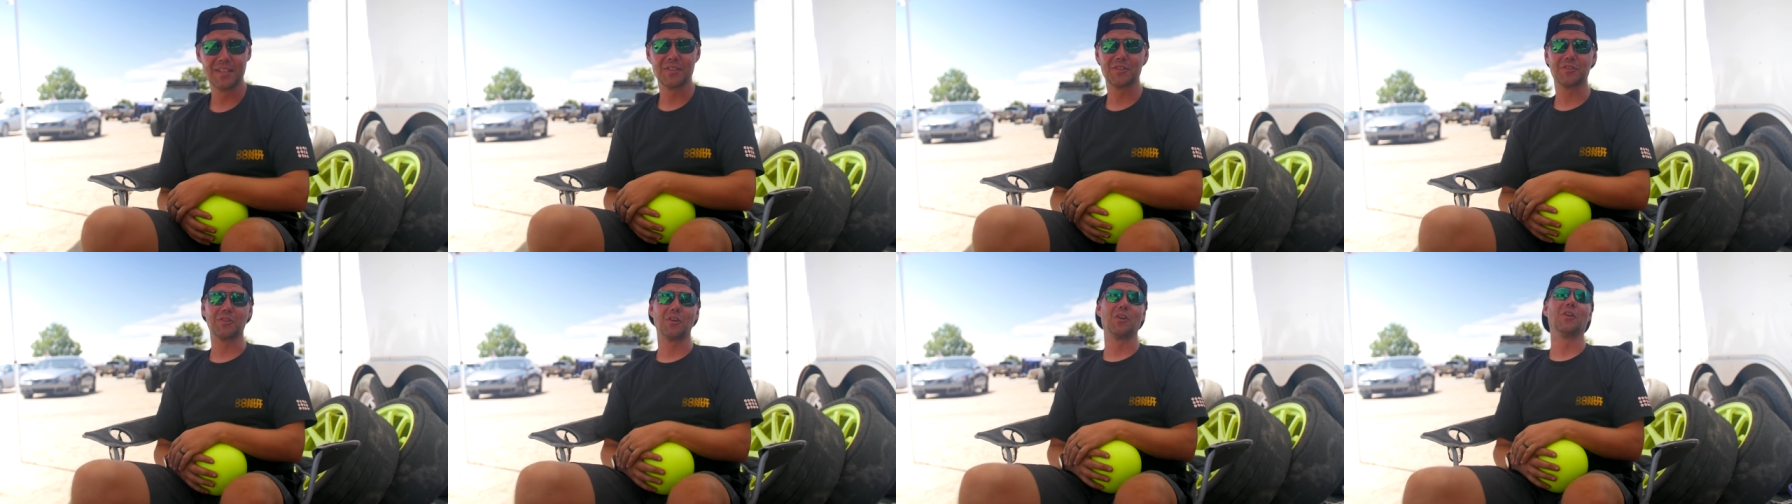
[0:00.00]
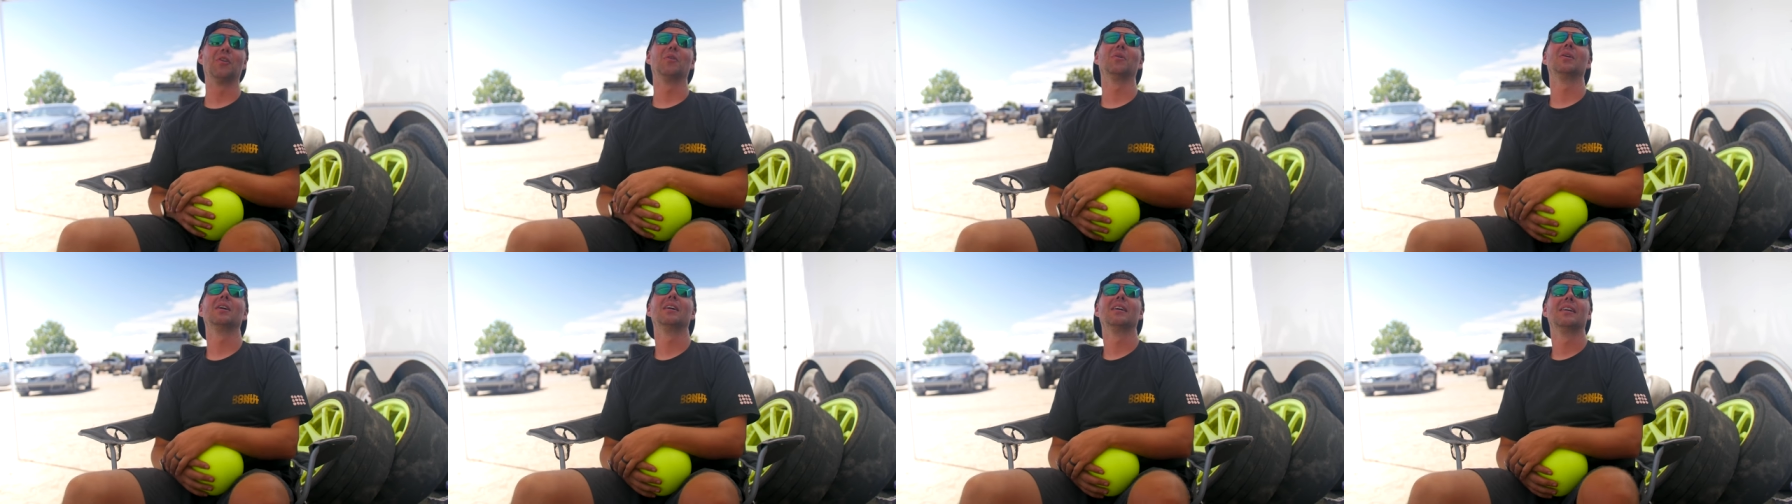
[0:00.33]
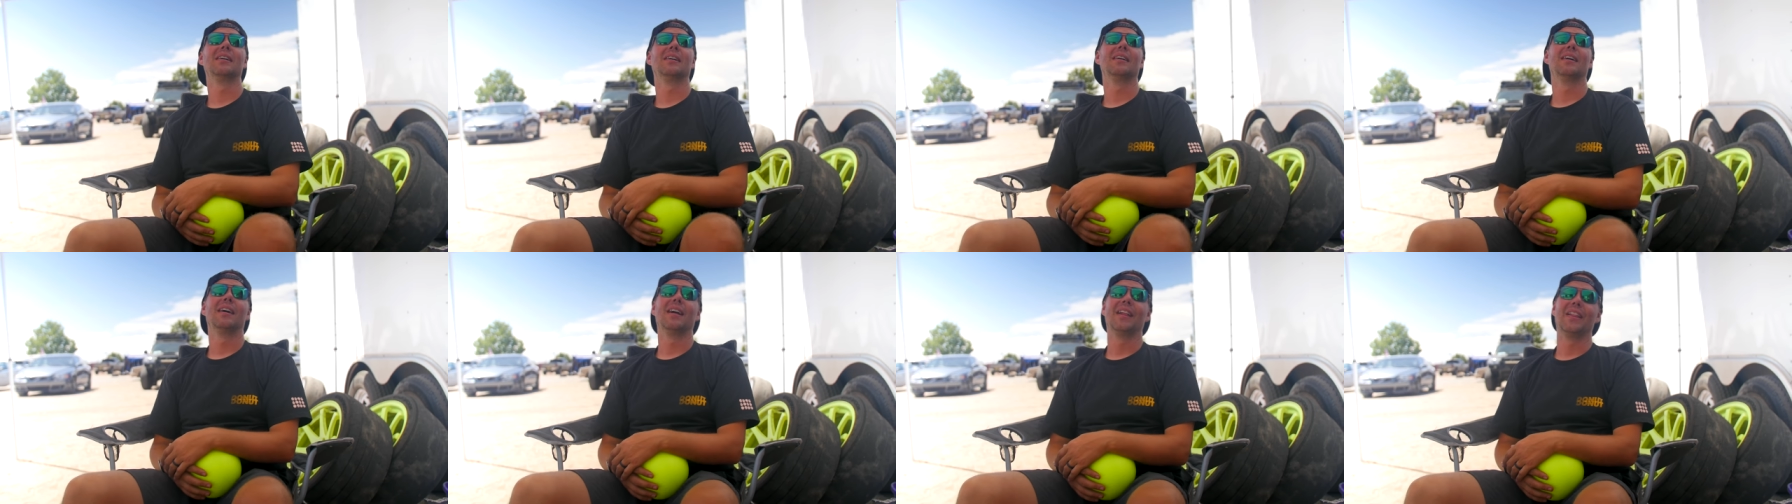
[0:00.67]
So
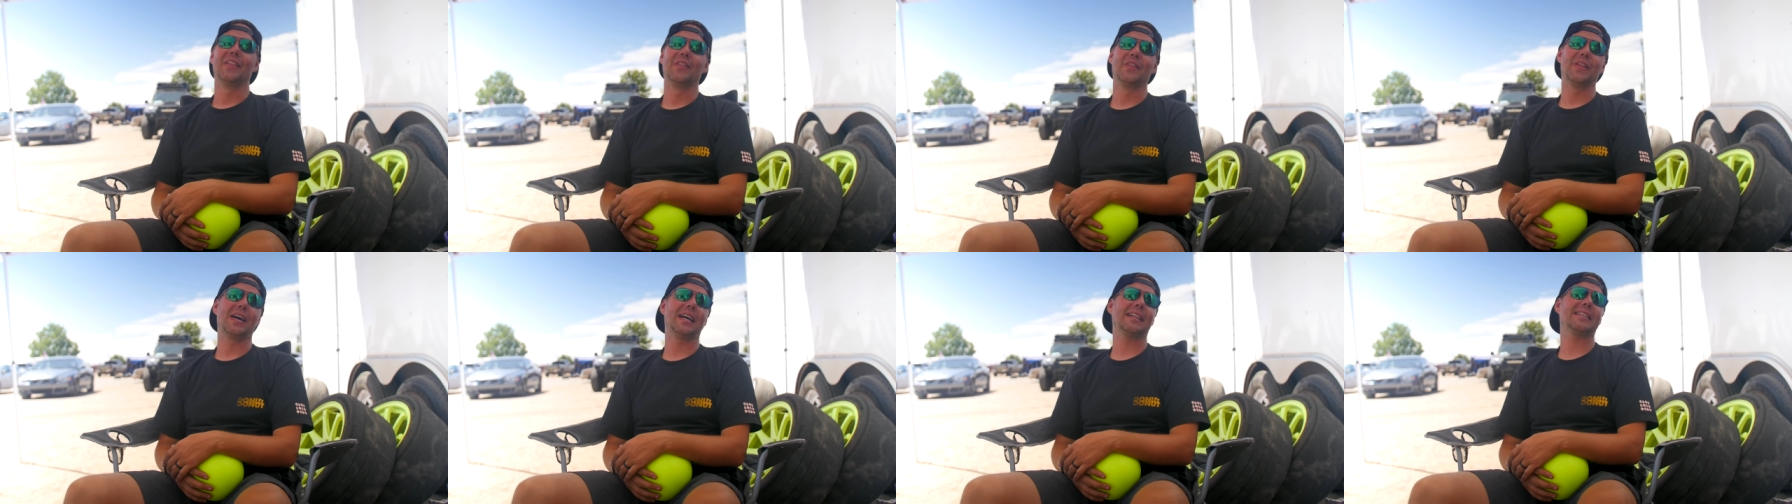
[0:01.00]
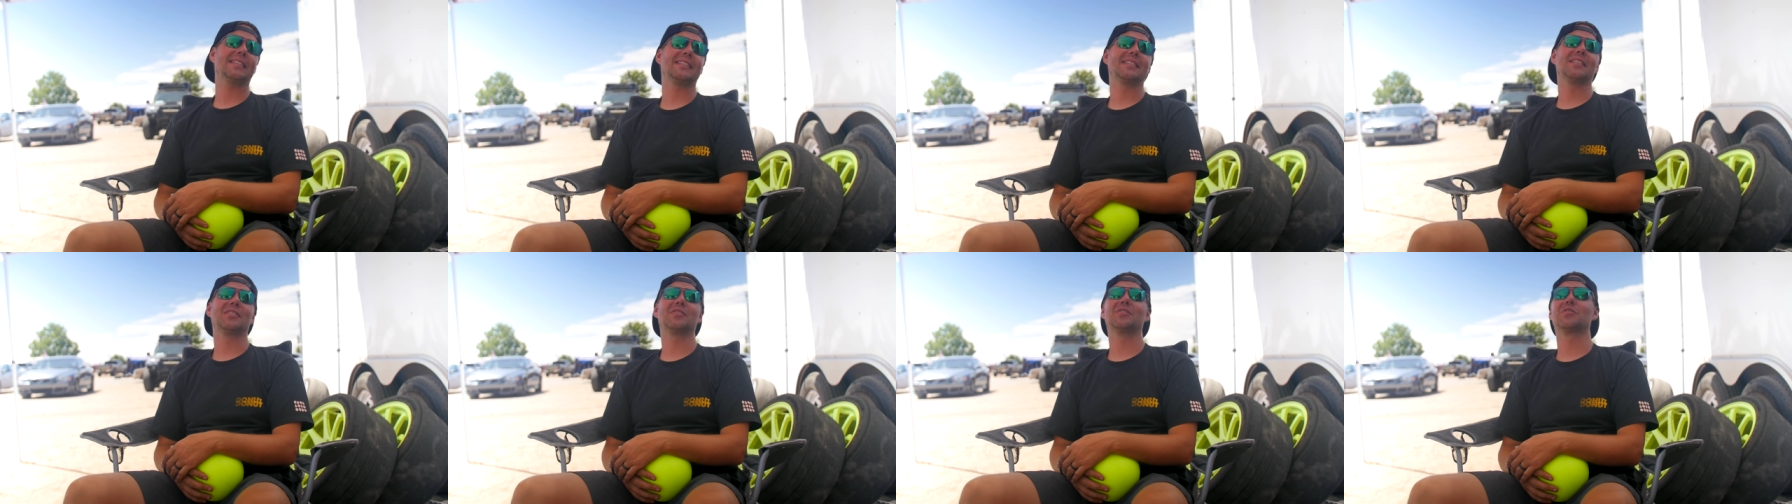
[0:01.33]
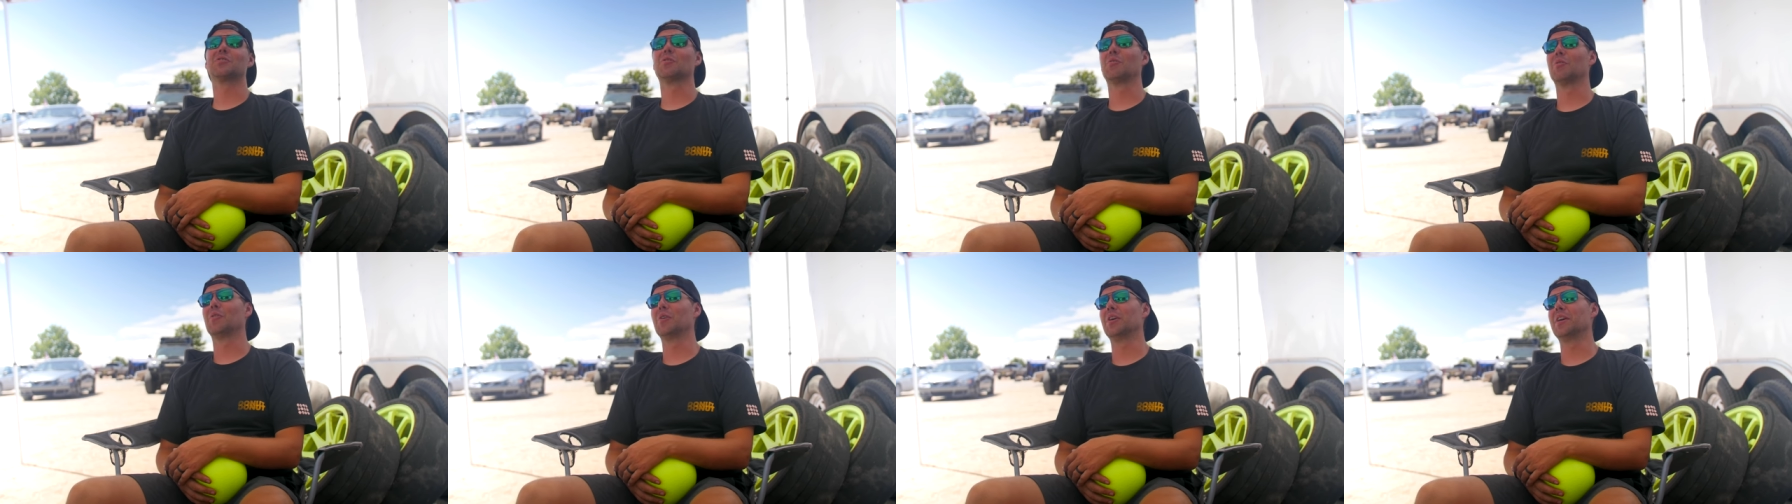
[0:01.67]
that's the
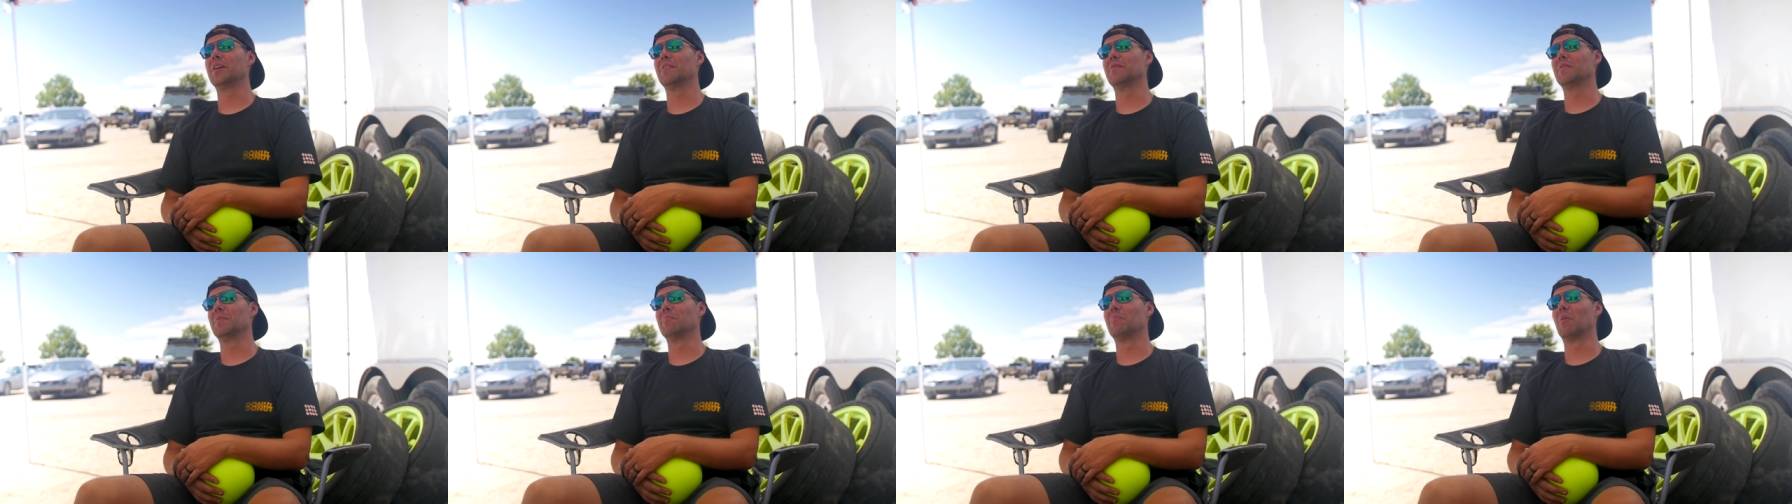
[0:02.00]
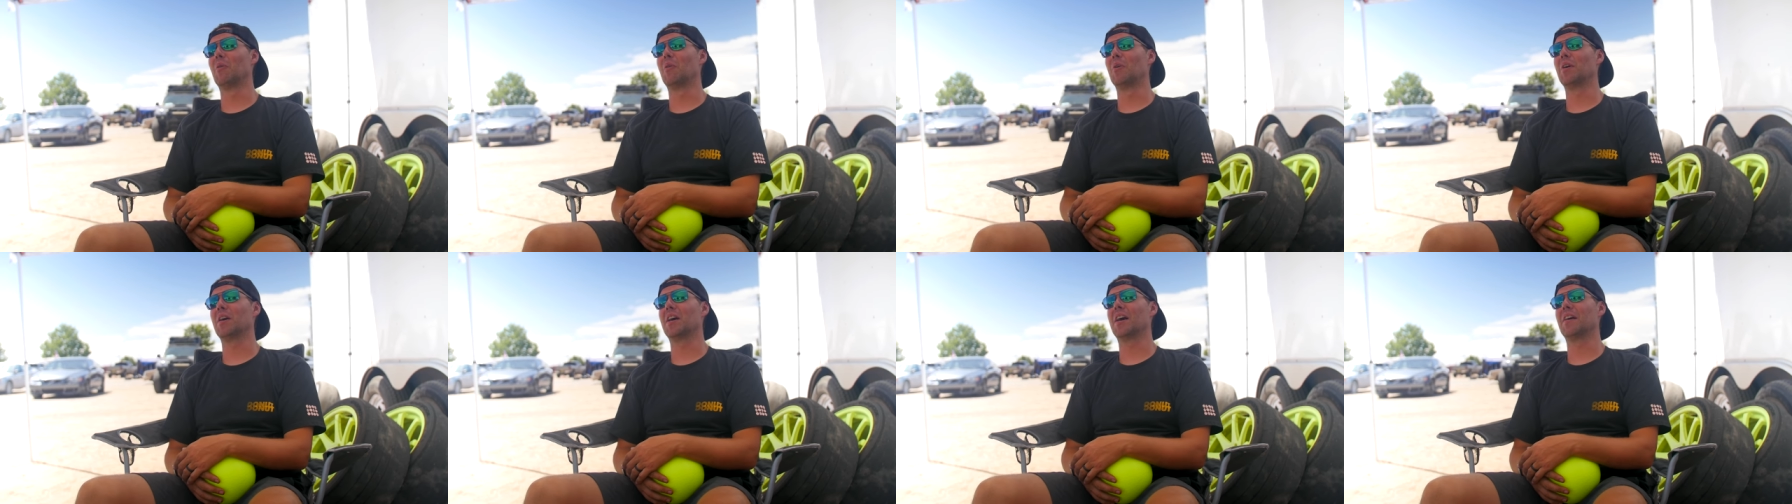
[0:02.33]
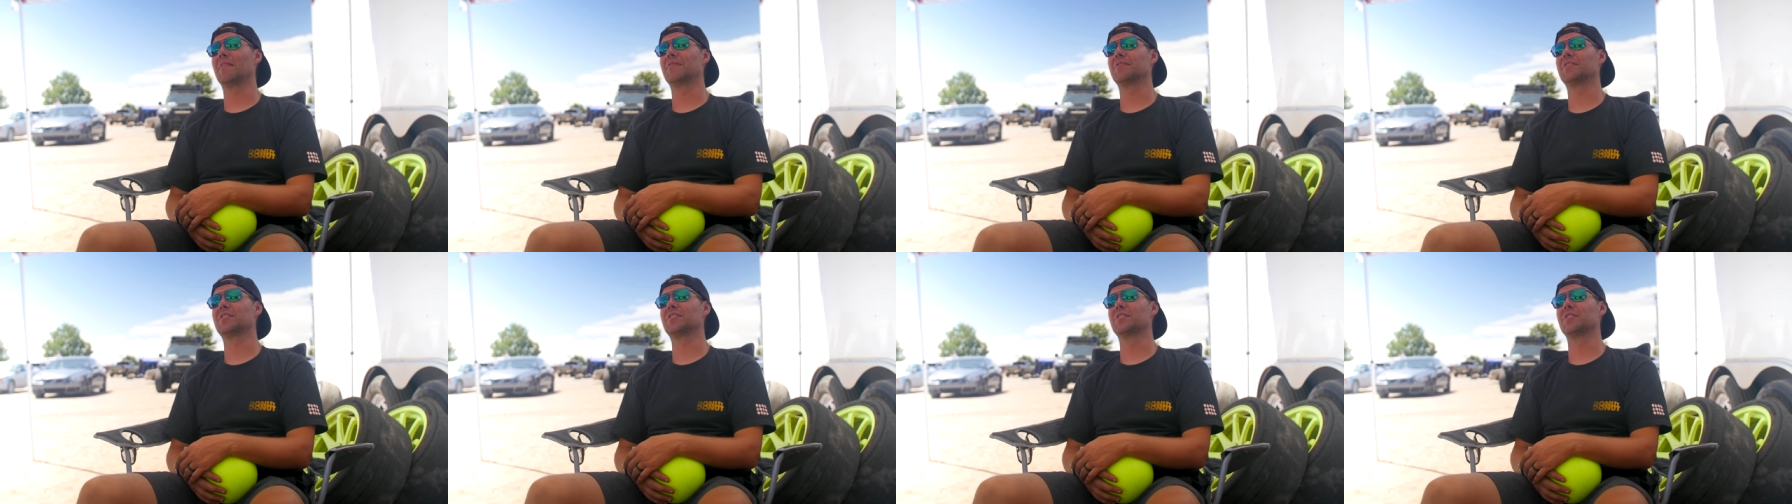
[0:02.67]
story of your boy
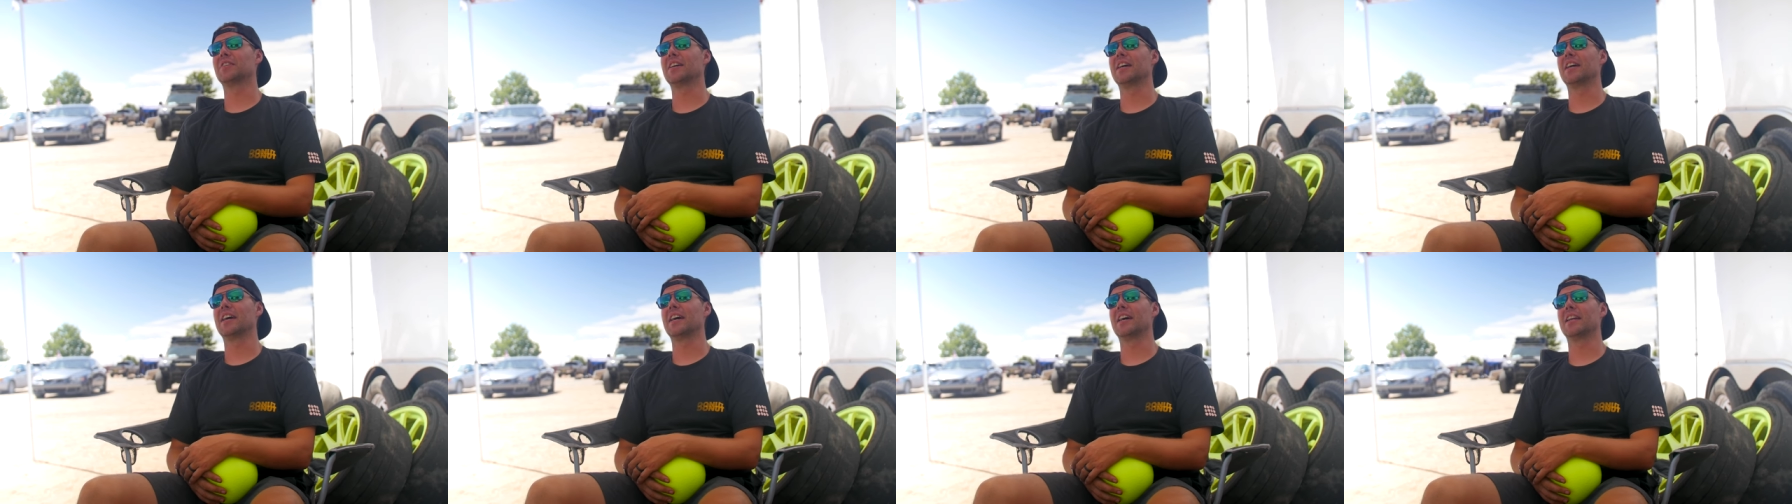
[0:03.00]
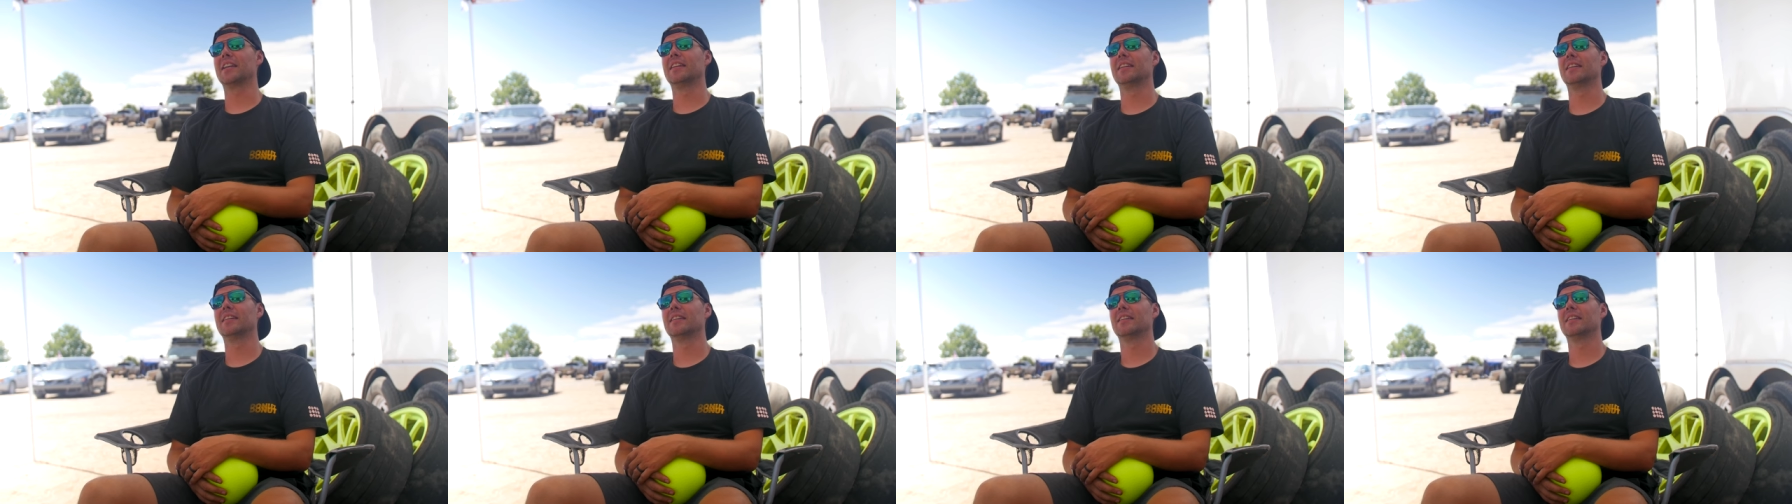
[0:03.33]
Officer Dan.